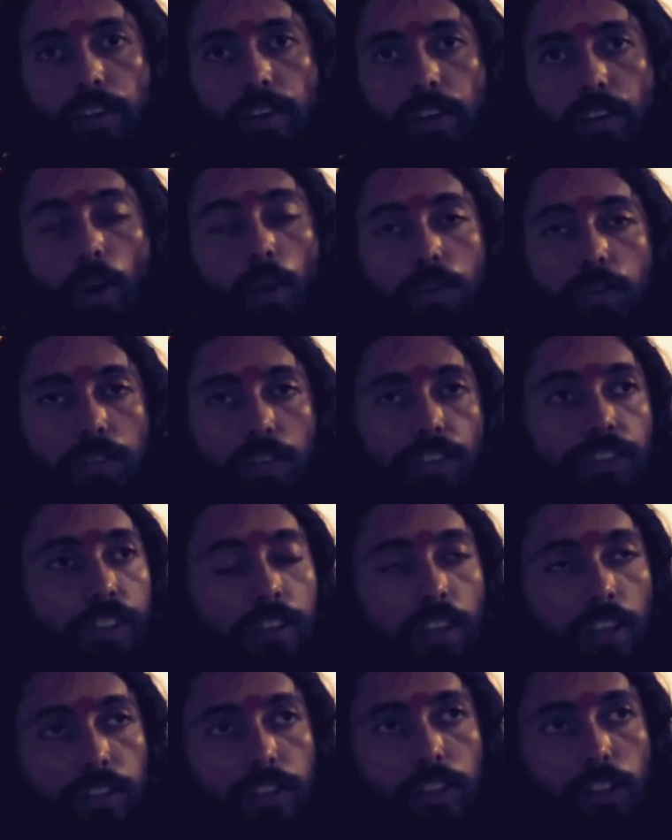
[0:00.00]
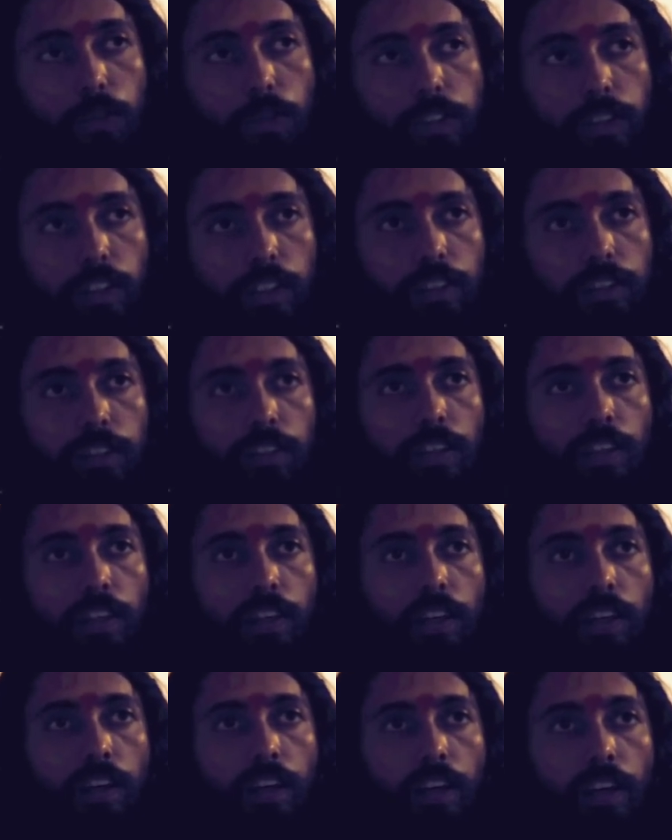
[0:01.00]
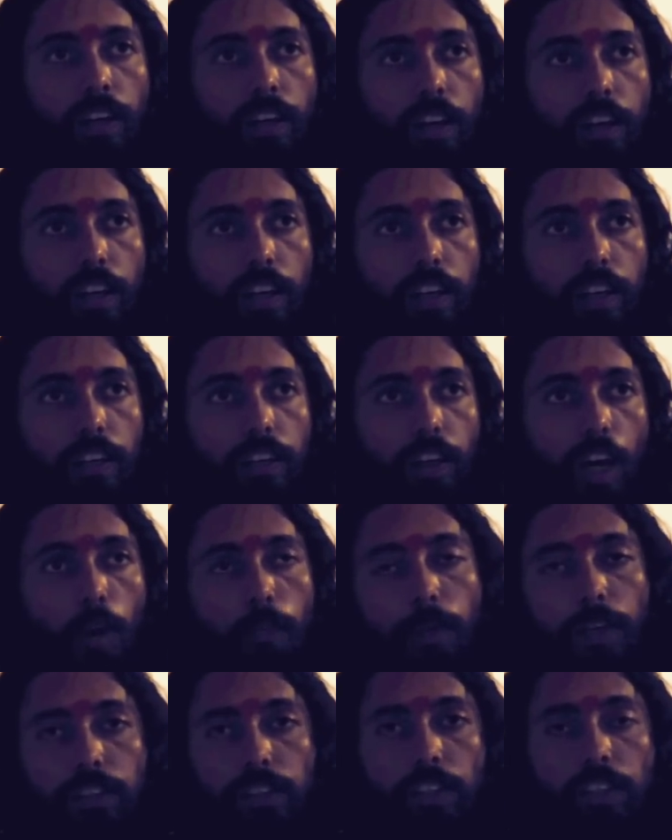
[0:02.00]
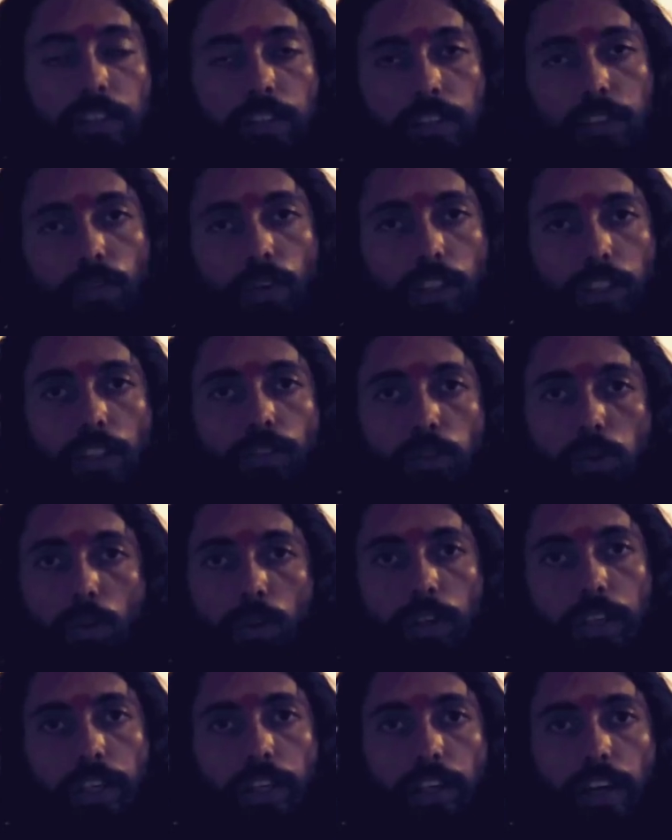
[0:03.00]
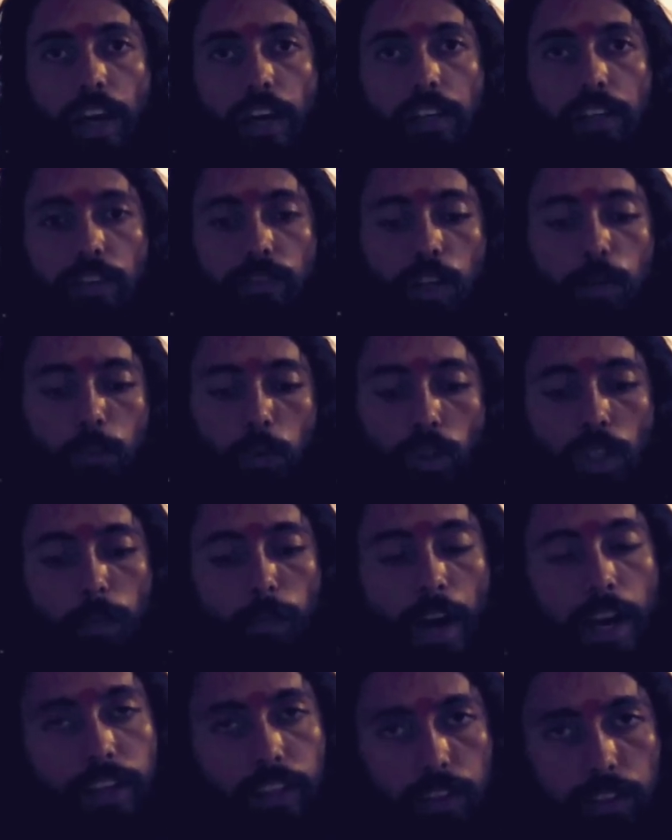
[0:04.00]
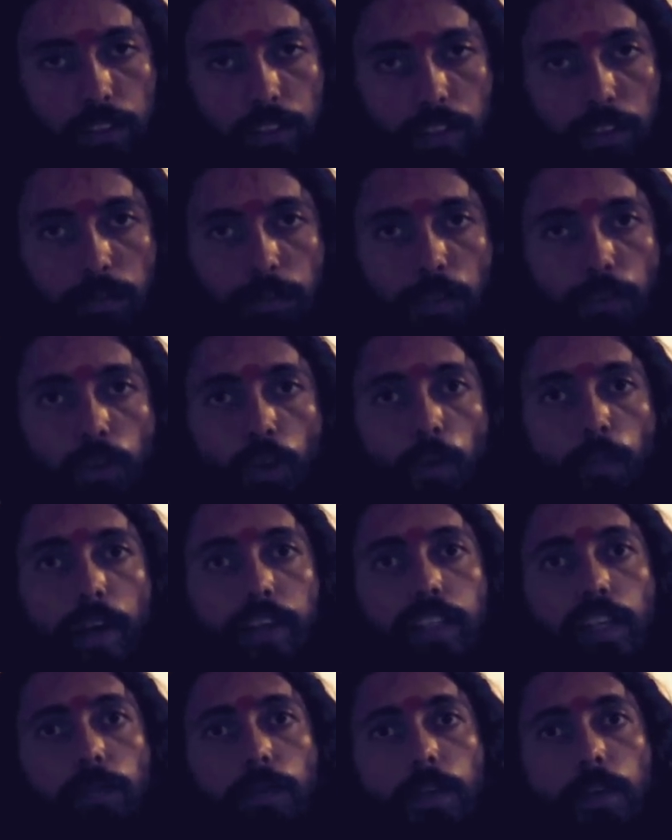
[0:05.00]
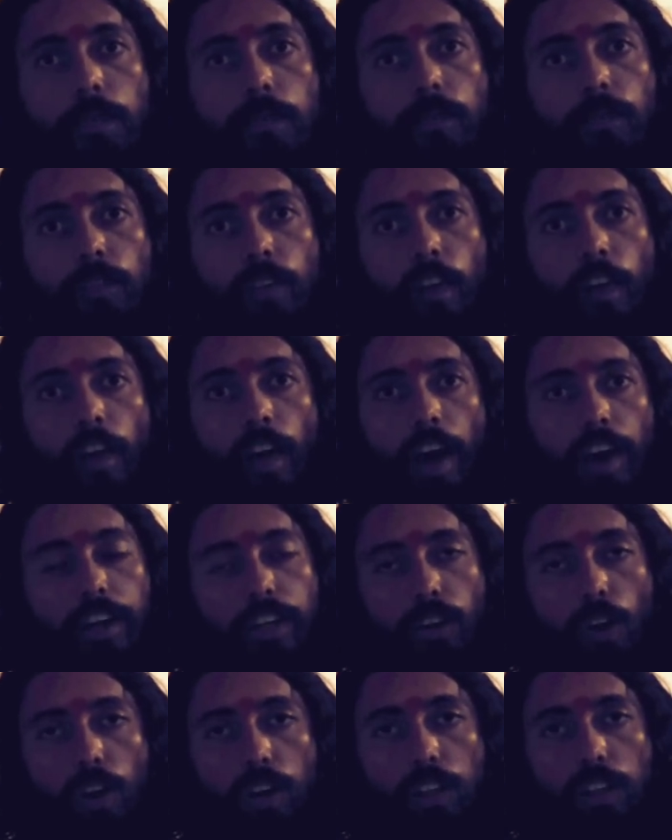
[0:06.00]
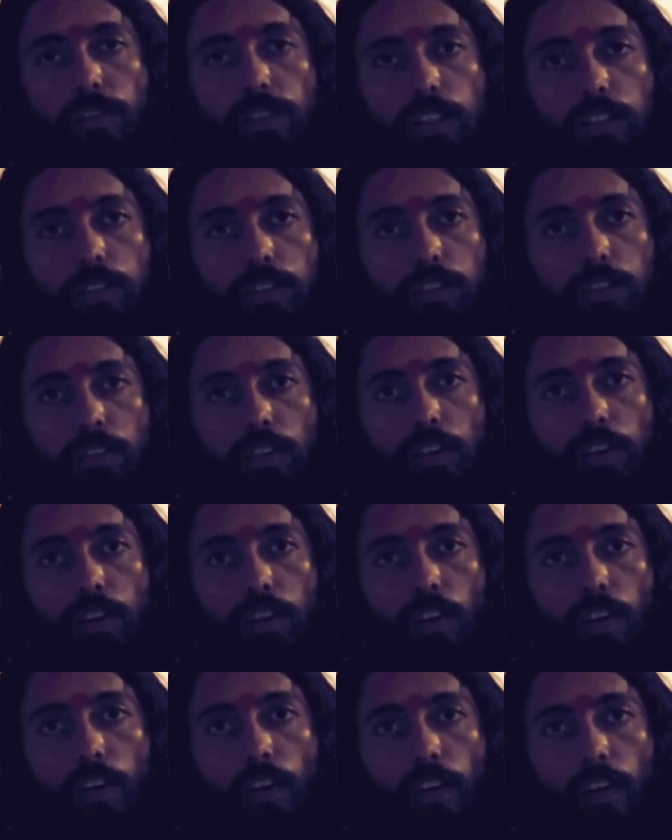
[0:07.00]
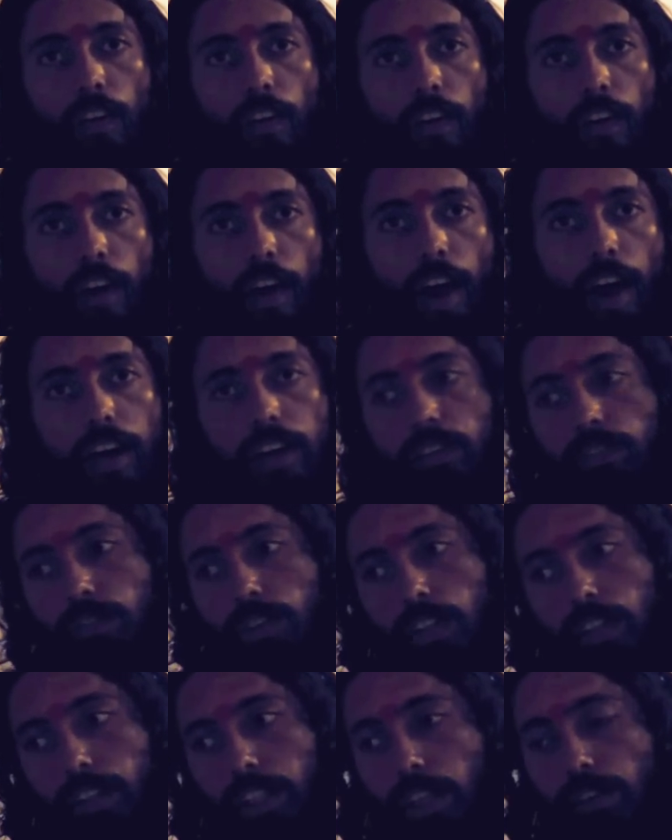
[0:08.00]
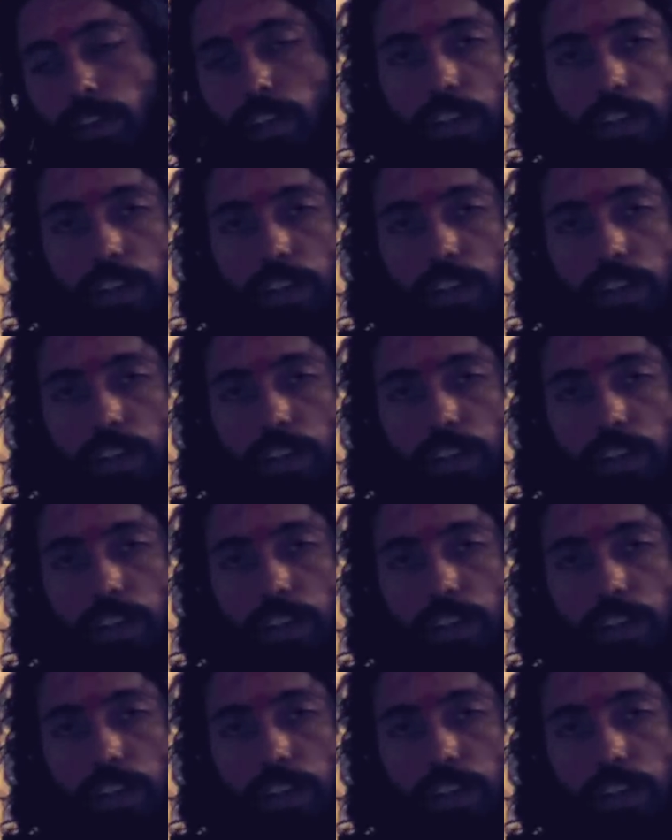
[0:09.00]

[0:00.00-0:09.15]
Now consider a situation, a person working for ANI will put a mic before my table and record the video and will give